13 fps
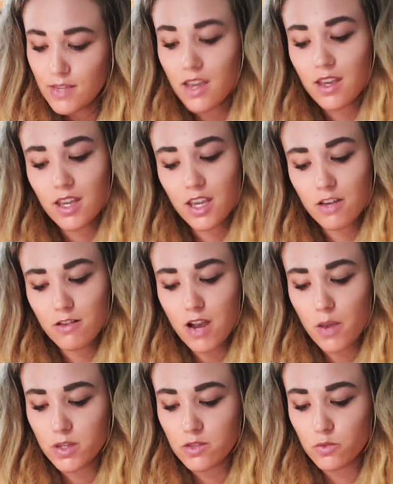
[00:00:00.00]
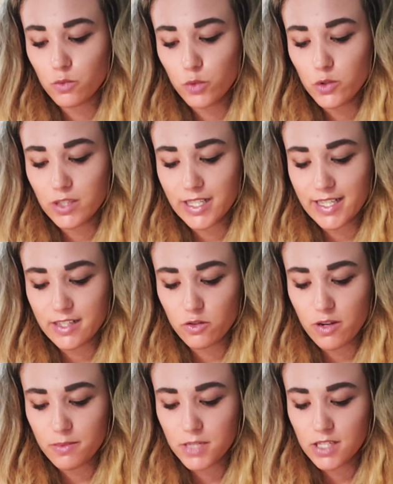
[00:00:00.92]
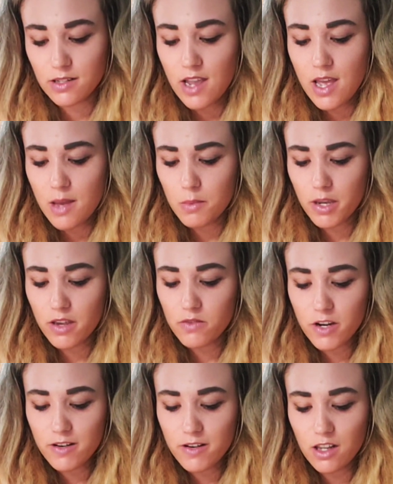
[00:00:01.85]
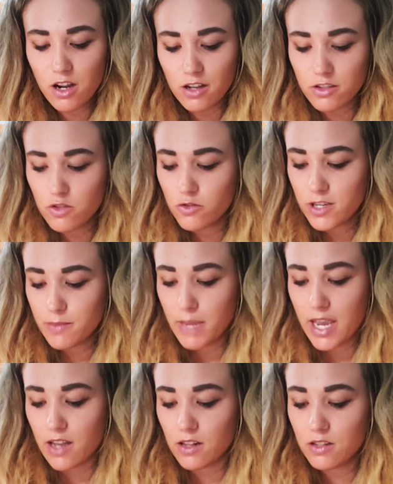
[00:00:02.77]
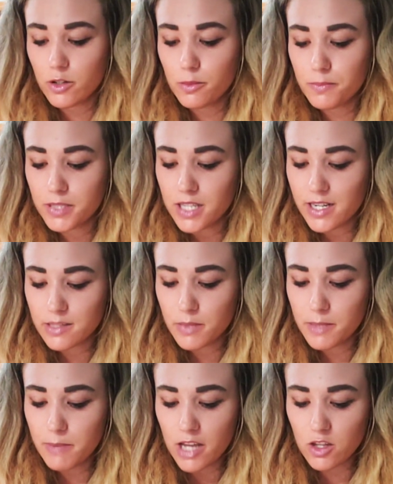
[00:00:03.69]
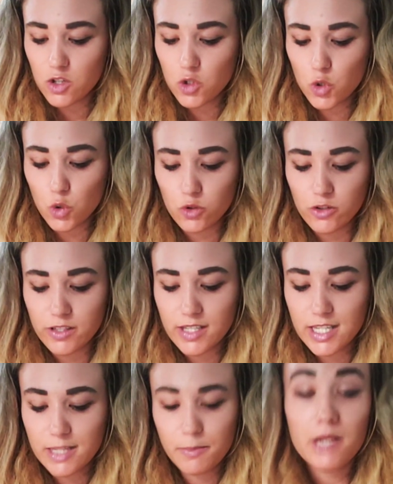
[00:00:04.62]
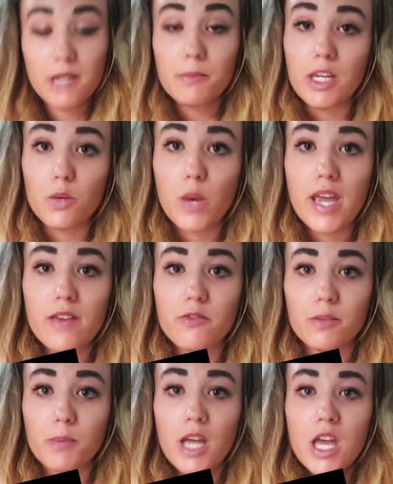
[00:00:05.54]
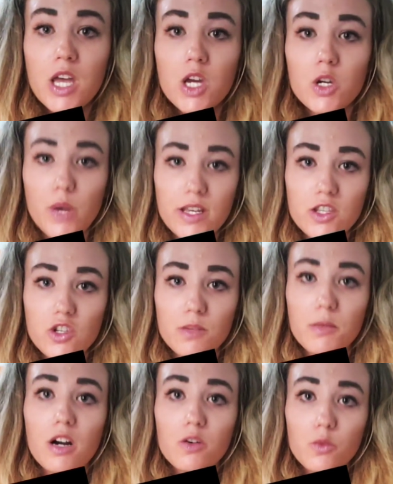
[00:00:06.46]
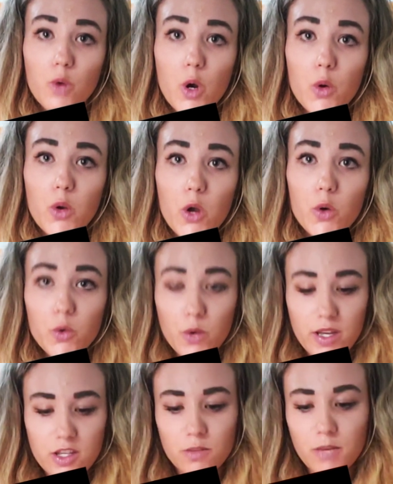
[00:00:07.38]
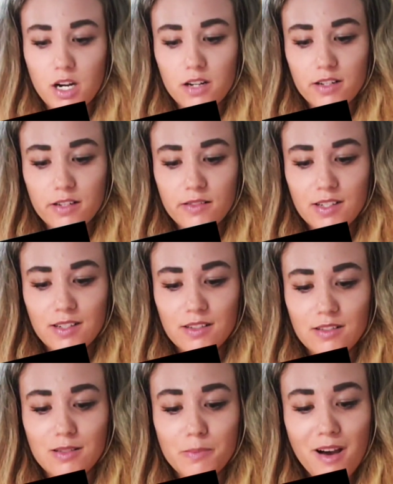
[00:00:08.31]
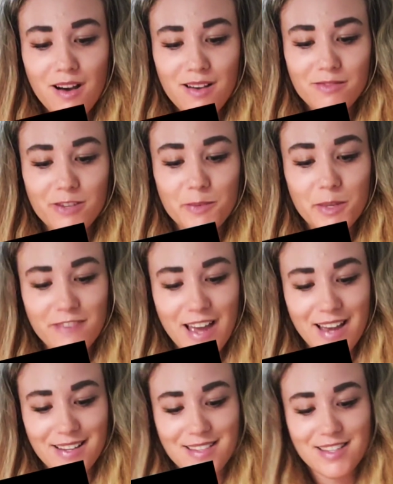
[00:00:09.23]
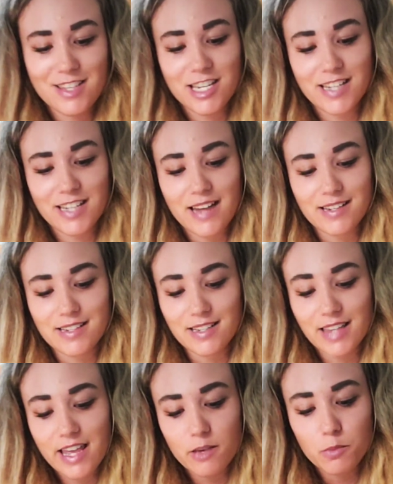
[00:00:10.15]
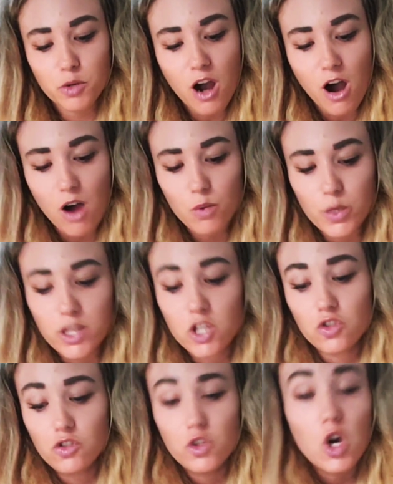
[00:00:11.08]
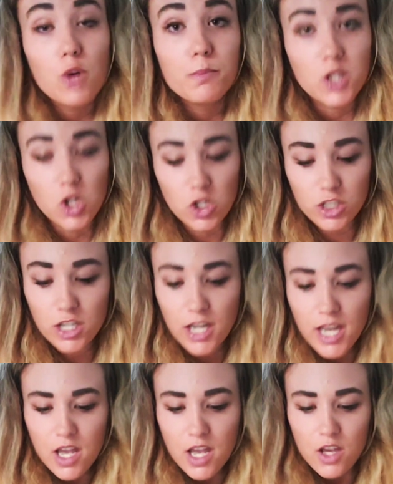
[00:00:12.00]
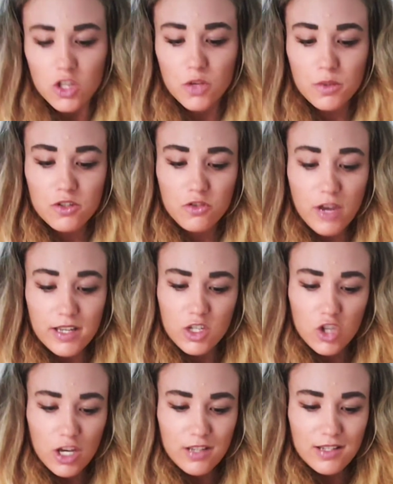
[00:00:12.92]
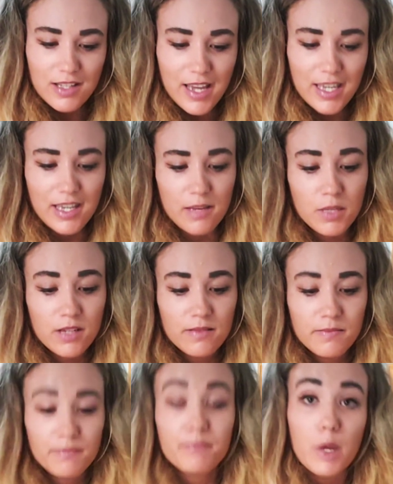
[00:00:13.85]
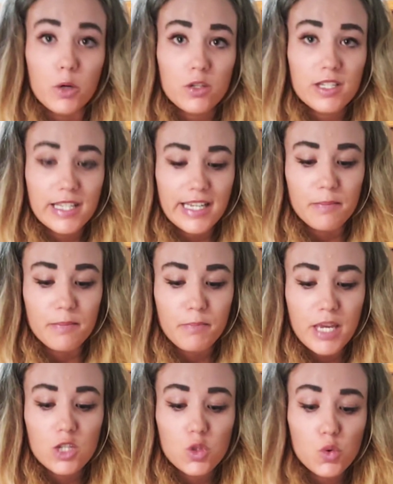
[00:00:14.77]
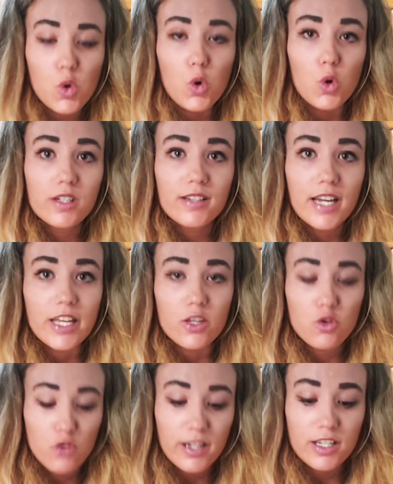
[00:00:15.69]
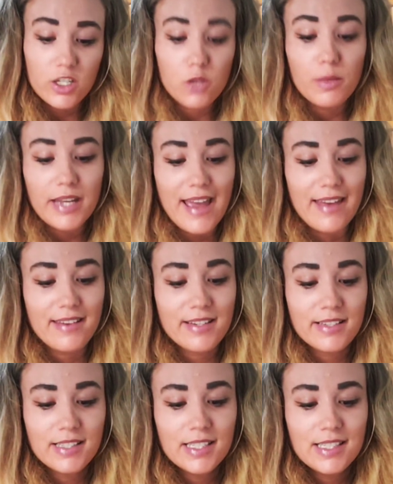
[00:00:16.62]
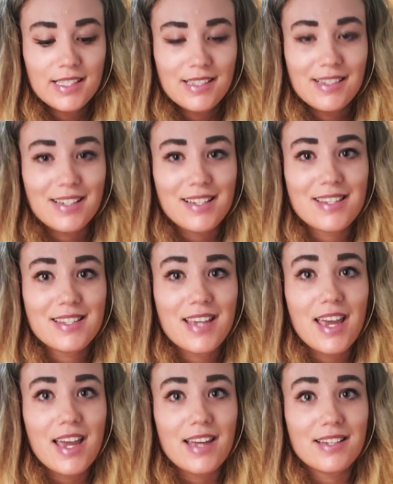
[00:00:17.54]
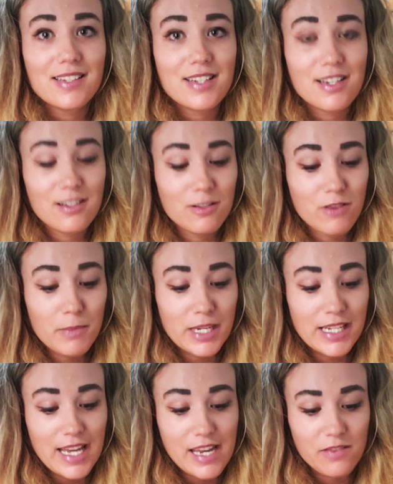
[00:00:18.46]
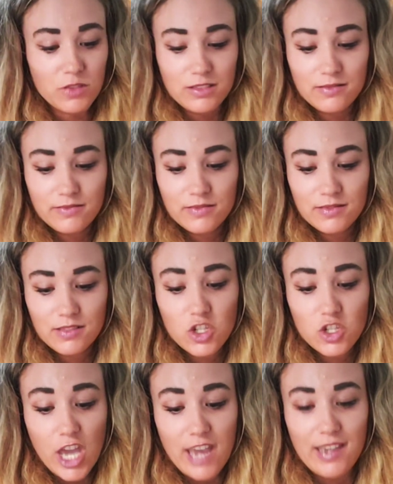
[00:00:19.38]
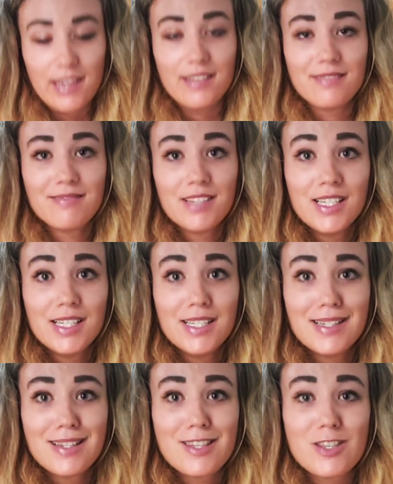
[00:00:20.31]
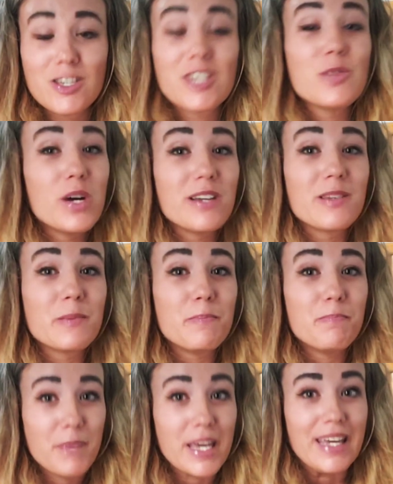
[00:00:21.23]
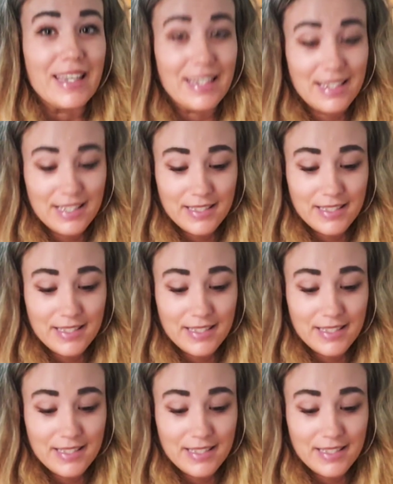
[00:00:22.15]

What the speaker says: Here I was rudely interrupted by a very large female who plucked me by the shoulder and spun me away from Rono Apart from the fact that she had added a leather bra with knobs on, she was dressed just like him, mostly in a big sword and shrunken human head. I stared into her grubby navel, shaken. She was big.